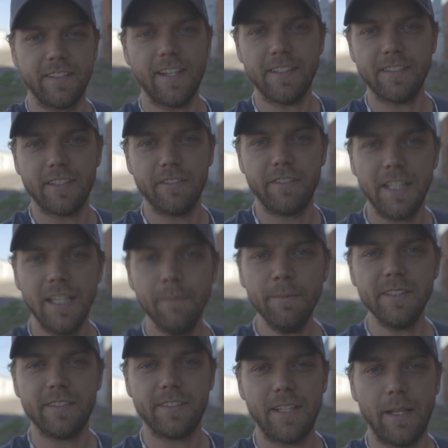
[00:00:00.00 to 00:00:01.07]
a test of the
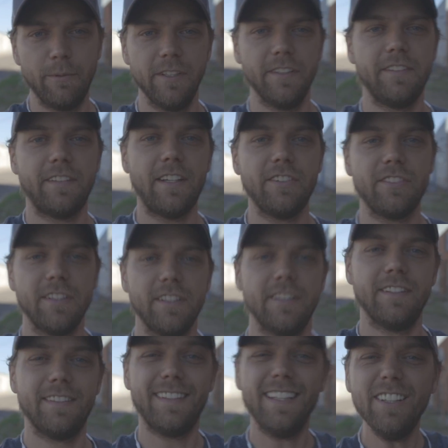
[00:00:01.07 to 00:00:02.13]
image
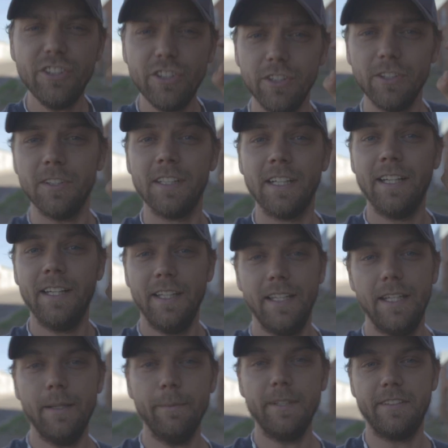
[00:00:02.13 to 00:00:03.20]
stabilization, digital
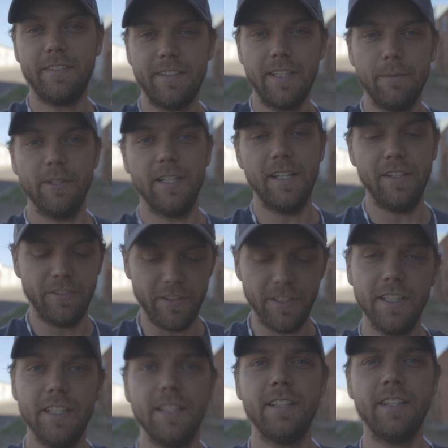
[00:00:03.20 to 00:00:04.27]
image stabilizer
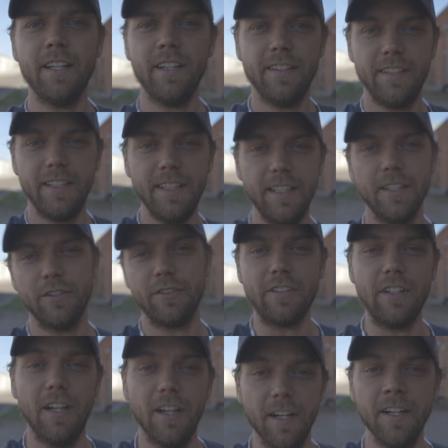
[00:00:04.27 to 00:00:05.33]
in the EOS
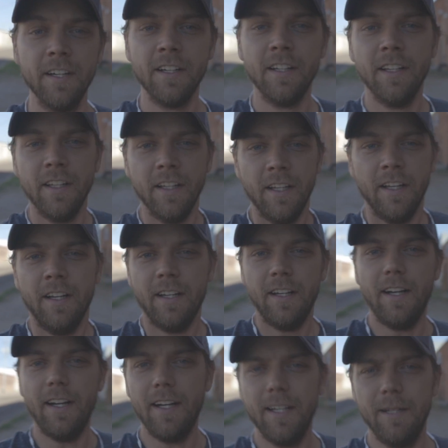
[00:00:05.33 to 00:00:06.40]
R.
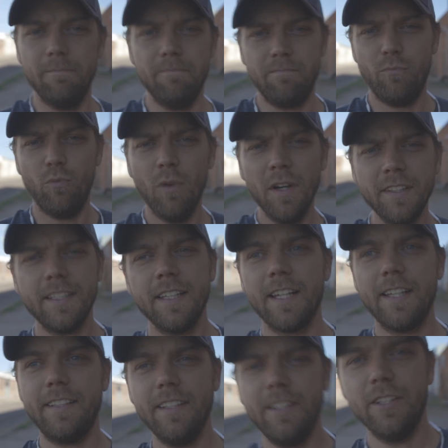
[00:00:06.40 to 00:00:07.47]
One
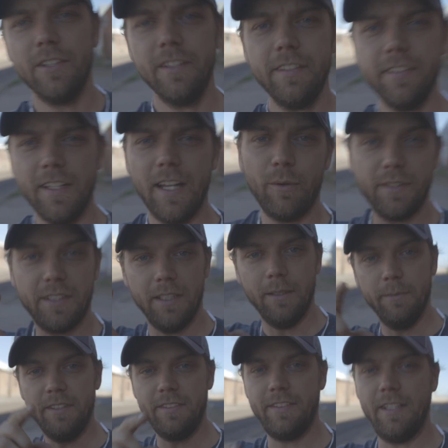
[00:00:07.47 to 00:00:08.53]
thing I did notice, not with the
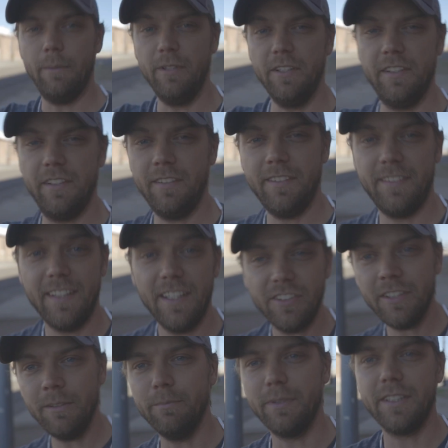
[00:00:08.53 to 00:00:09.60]
image
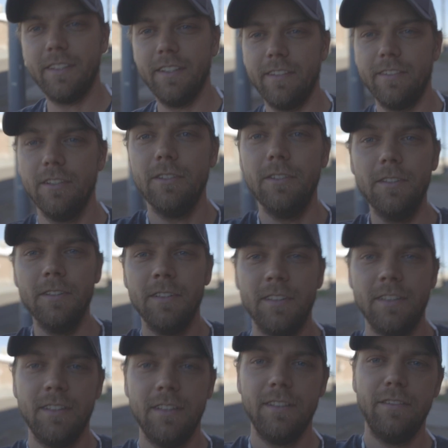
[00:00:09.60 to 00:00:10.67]
stabilization, but this little
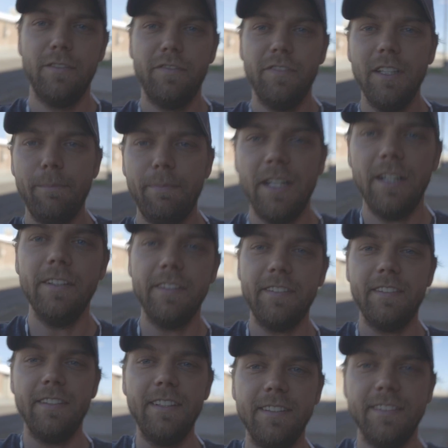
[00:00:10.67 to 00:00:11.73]
flip
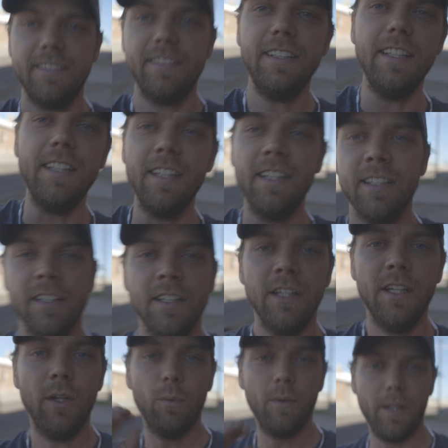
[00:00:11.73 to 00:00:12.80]
LCD,
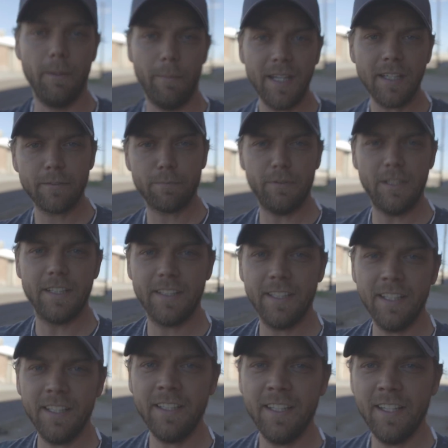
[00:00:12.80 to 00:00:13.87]
when the mic's plugged
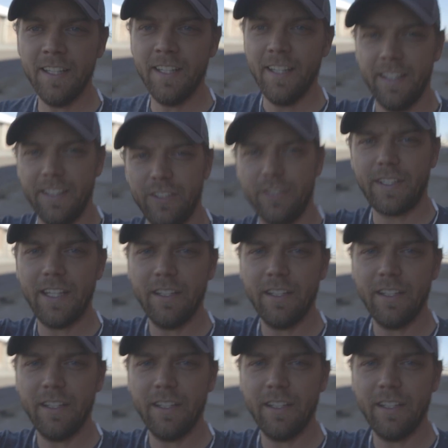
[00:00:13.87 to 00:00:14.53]
in, you